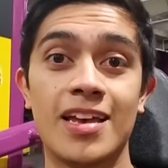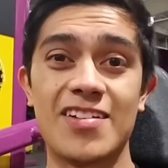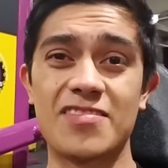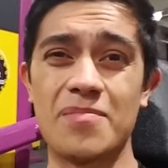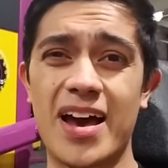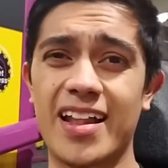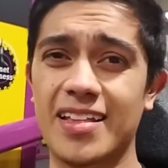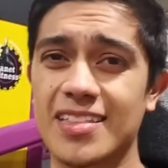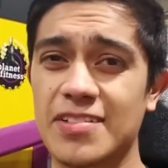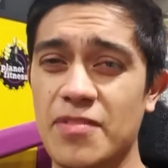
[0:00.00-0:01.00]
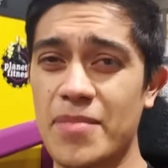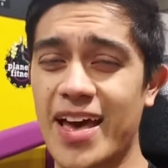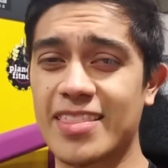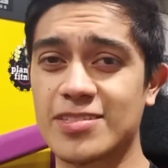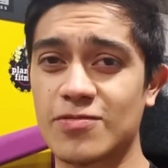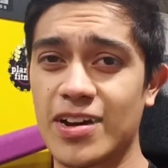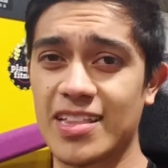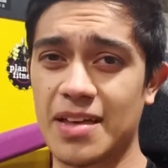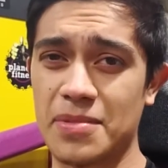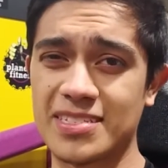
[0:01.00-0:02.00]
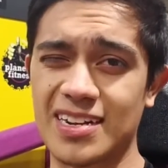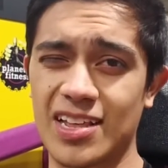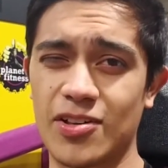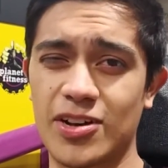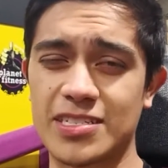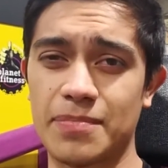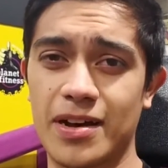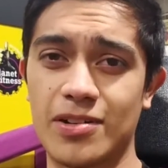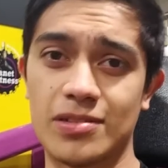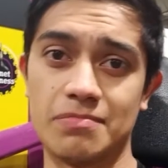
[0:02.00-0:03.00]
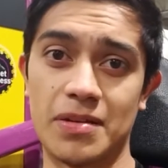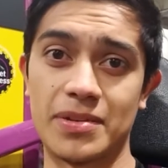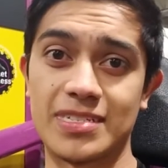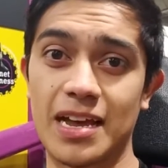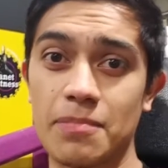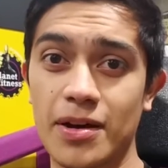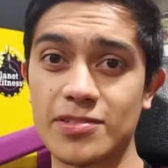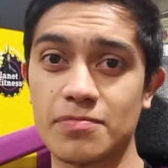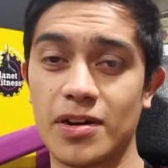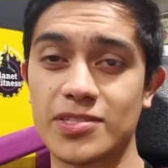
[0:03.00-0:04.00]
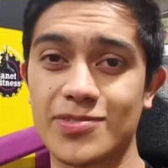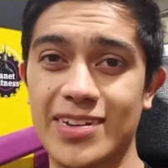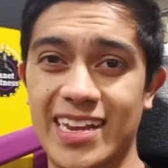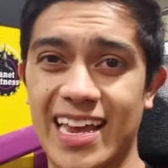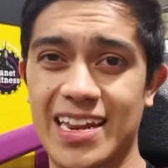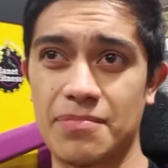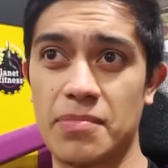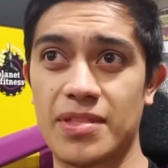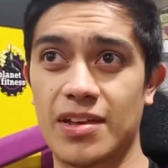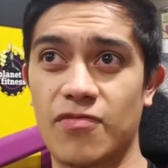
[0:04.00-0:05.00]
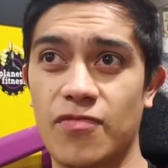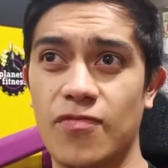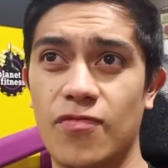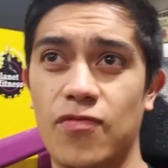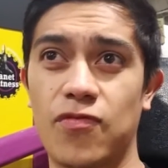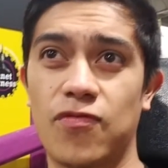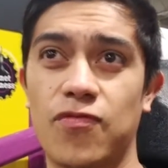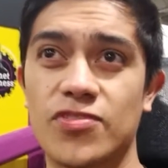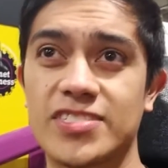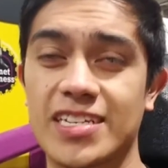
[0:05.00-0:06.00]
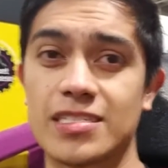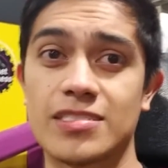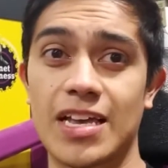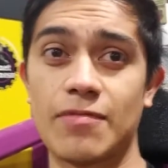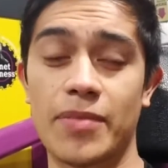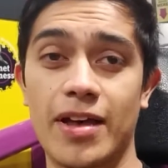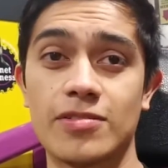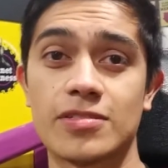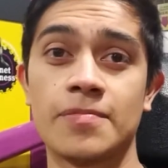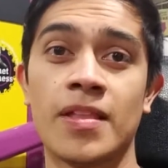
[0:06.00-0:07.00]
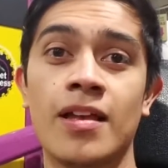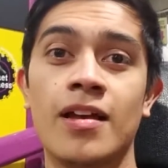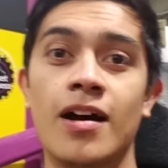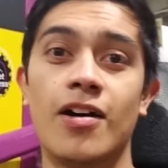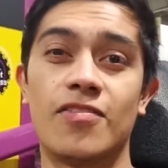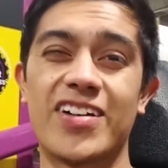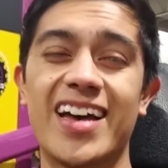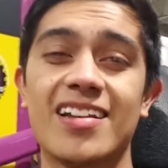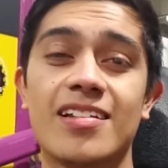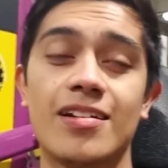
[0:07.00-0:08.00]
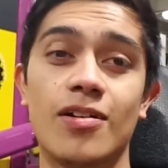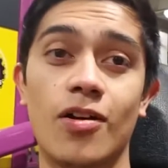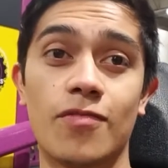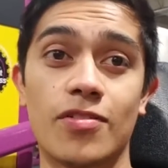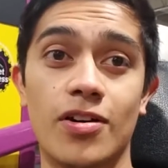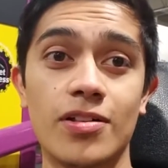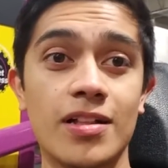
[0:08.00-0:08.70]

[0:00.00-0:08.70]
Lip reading: If the math is right, that means that I lost about maybe 10 pounds of muscle and gained maybe like 6 to 7 pounds of fat overall.